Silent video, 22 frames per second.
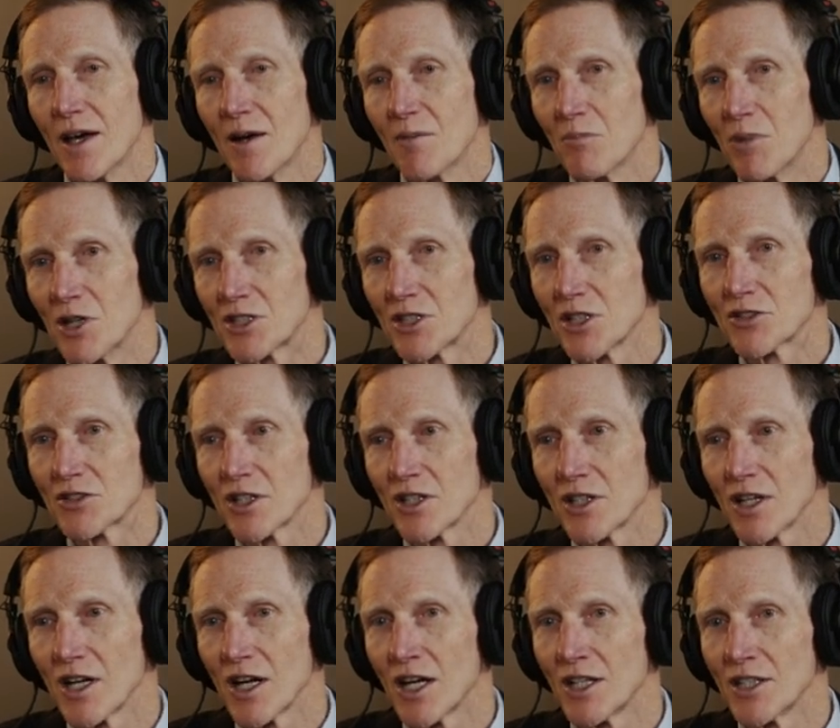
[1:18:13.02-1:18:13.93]
but just
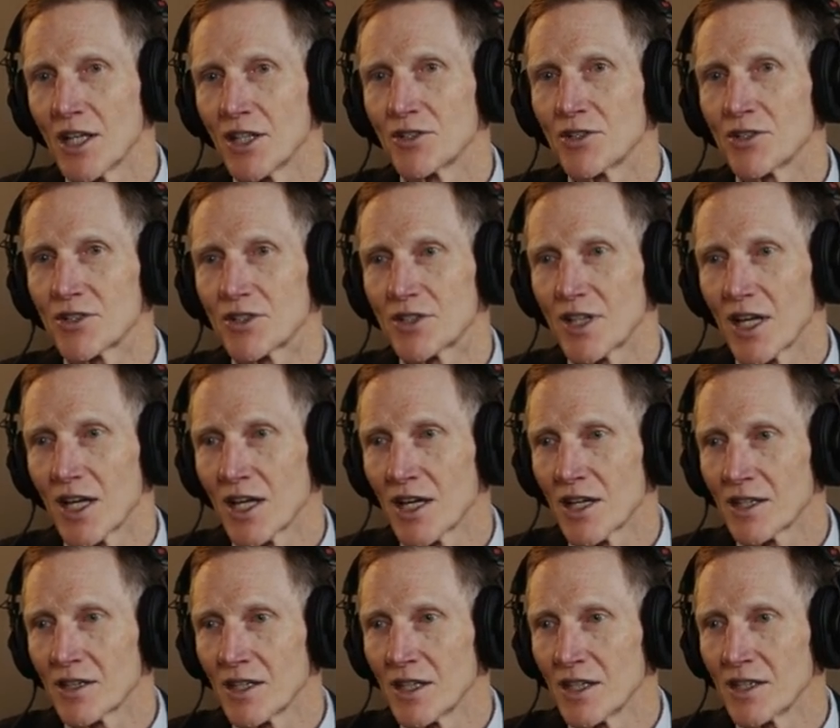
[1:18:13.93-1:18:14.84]
a, an
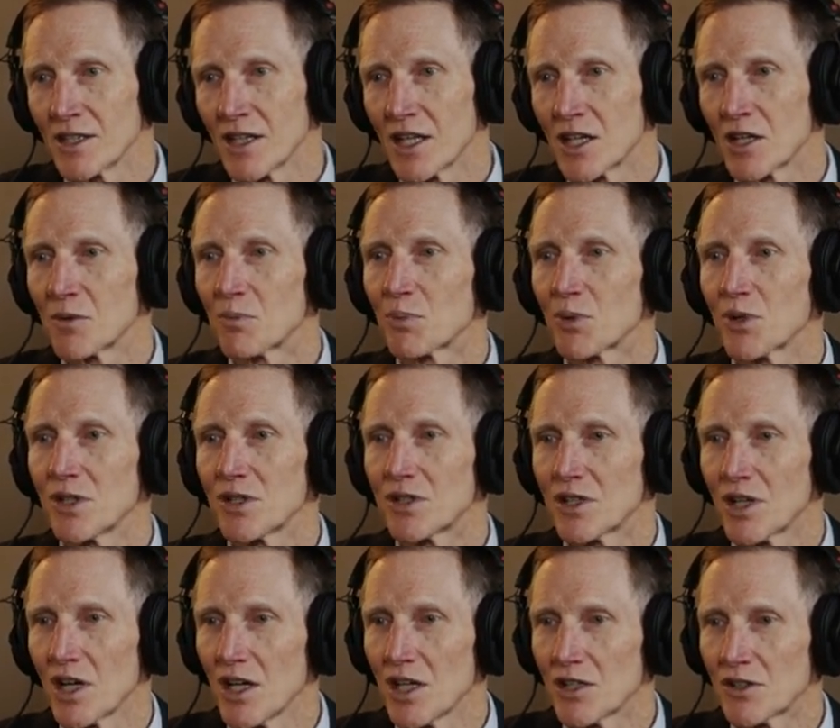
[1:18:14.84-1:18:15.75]
understanding and
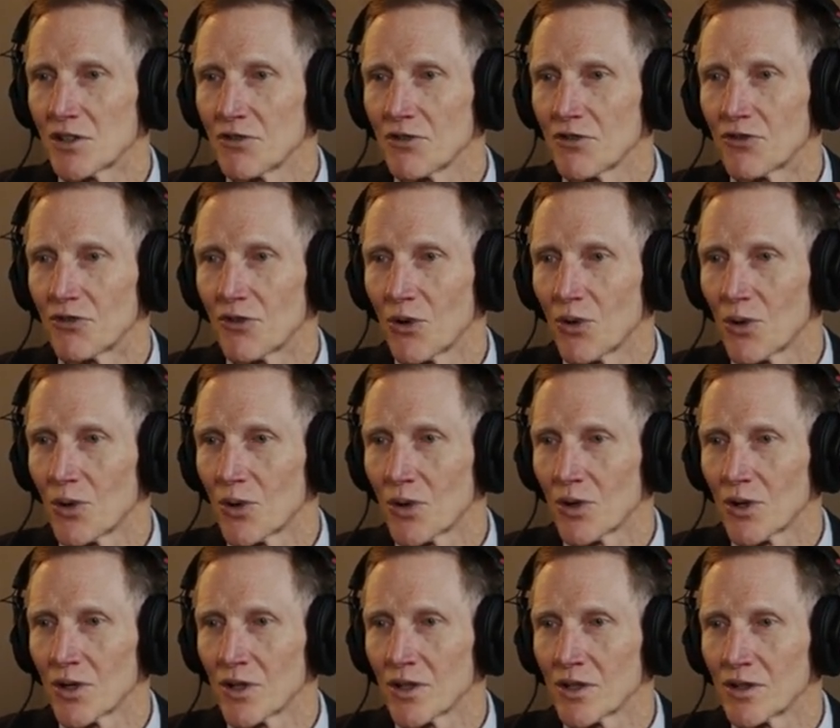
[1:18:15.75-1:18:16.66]
appreciation
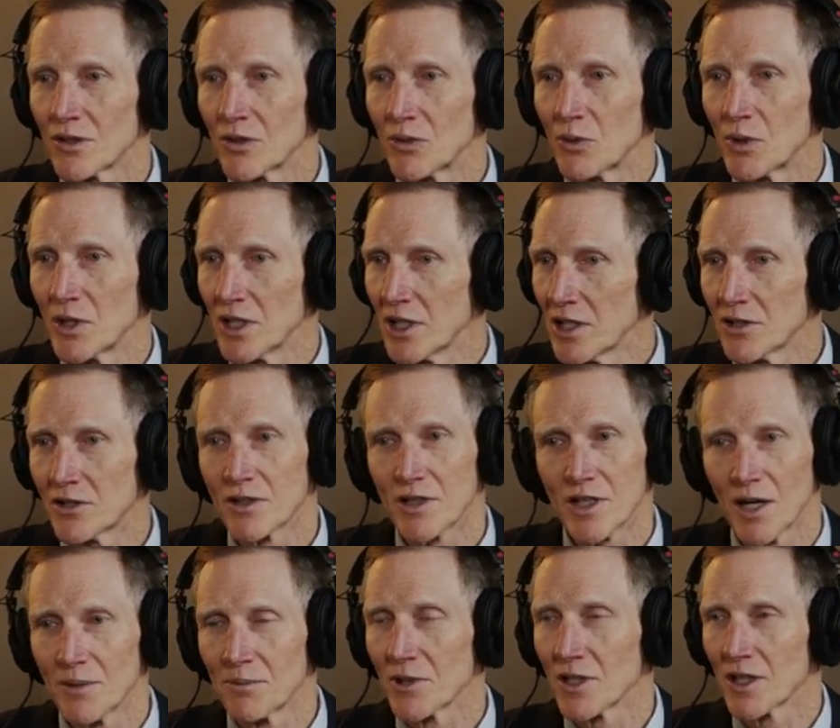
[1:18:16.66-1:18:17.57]
for, we either
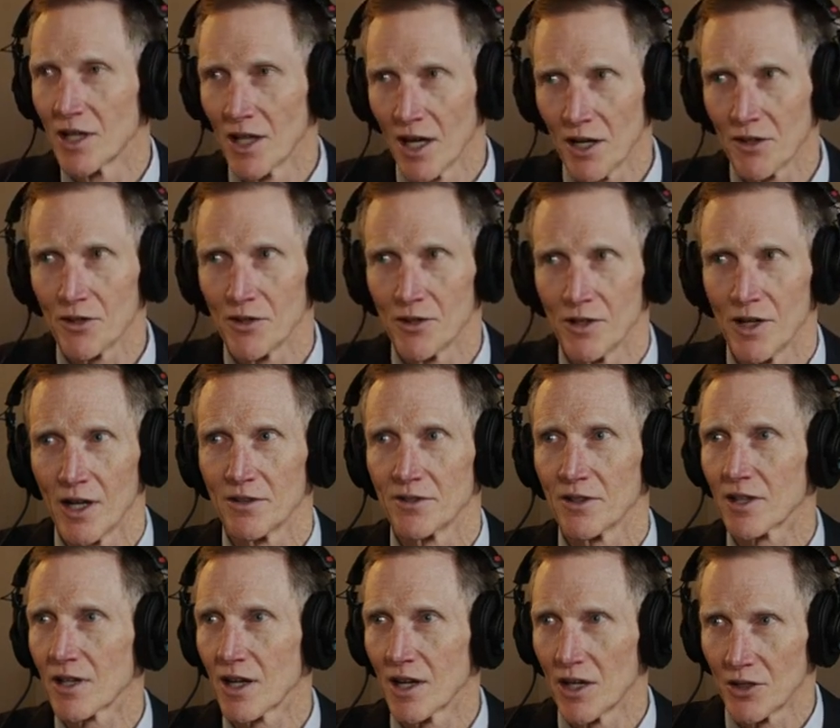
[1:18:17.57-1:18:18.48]
come together as
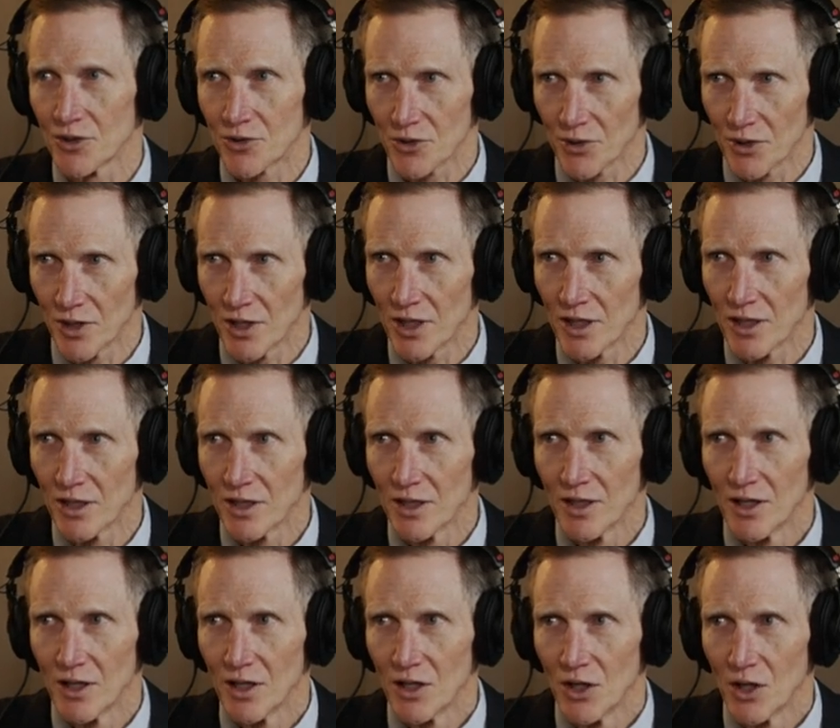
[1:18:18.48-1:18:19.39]
a country
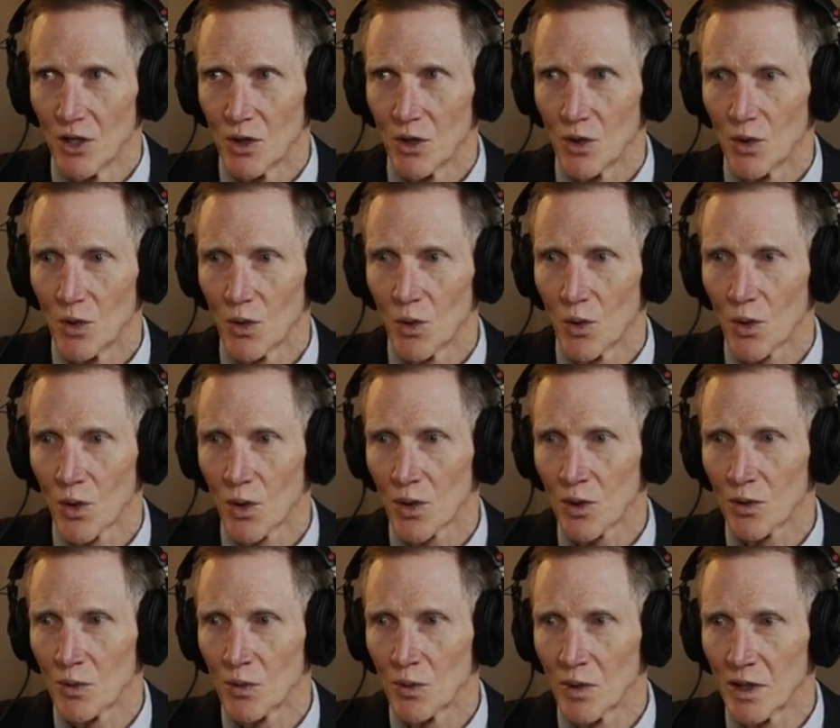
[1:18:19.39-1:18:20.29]

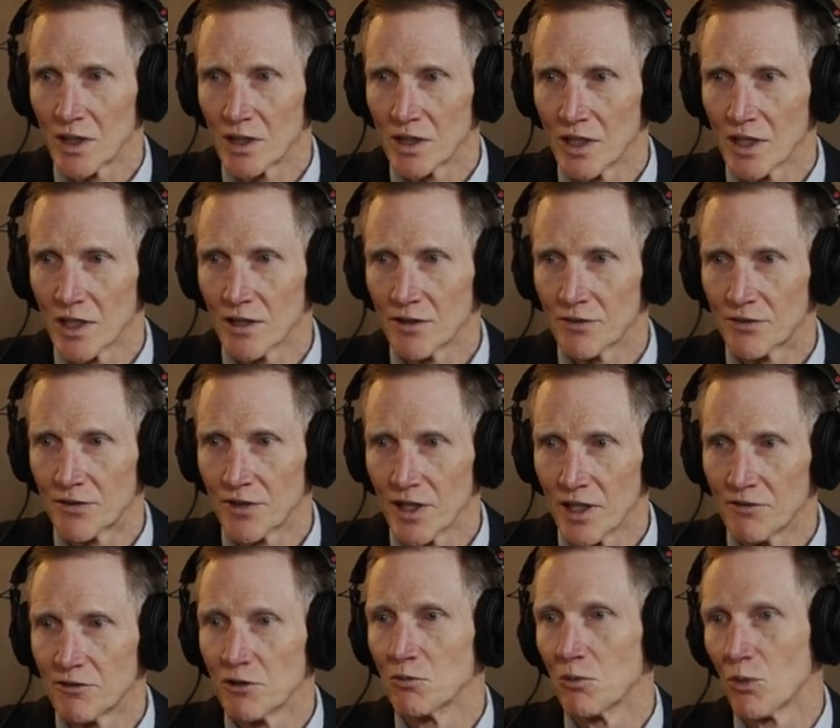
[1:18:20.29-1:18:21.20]
or we live
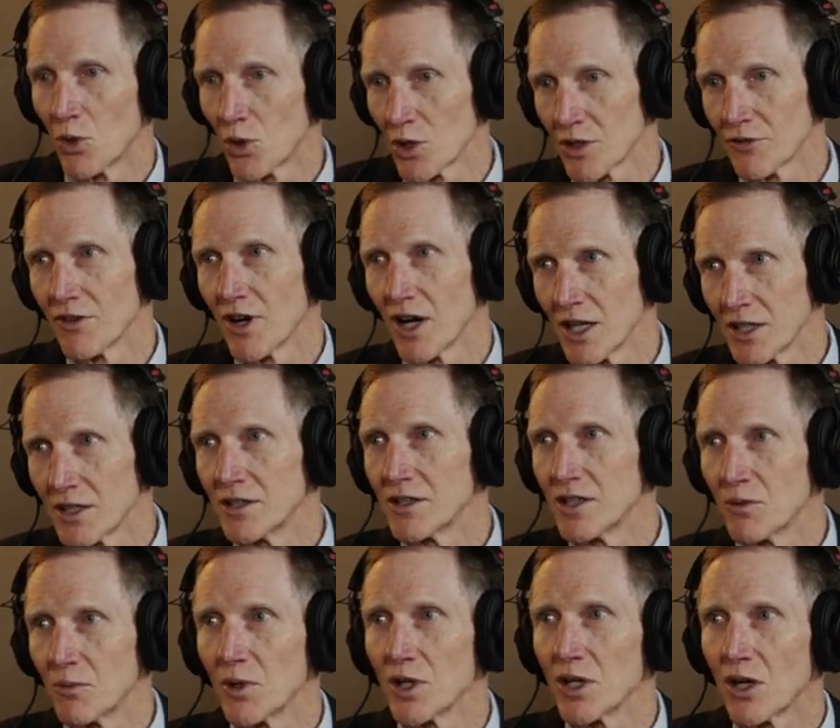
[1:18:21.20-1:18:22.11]
even more divided
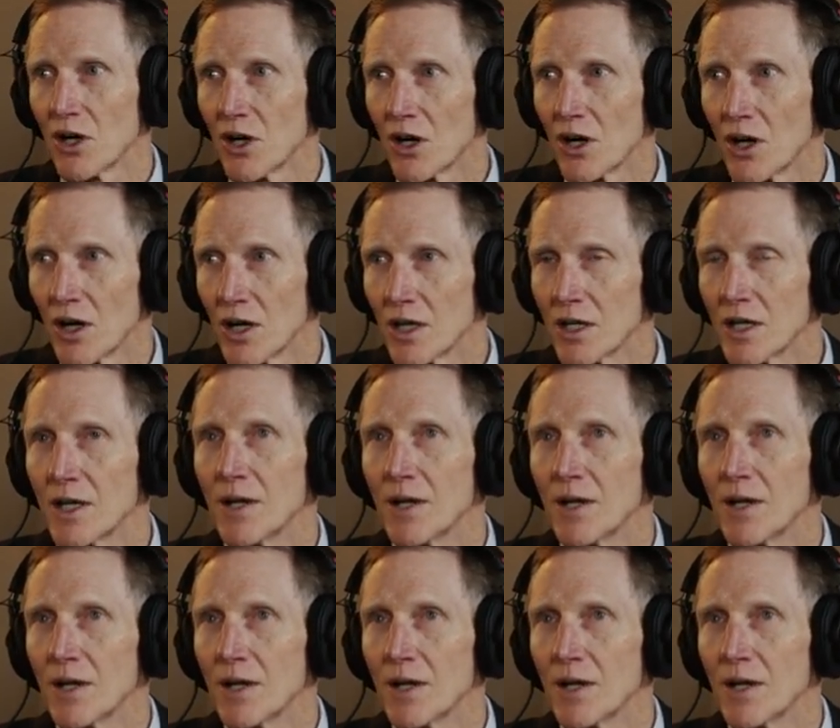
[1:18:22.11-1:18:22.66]
than we are,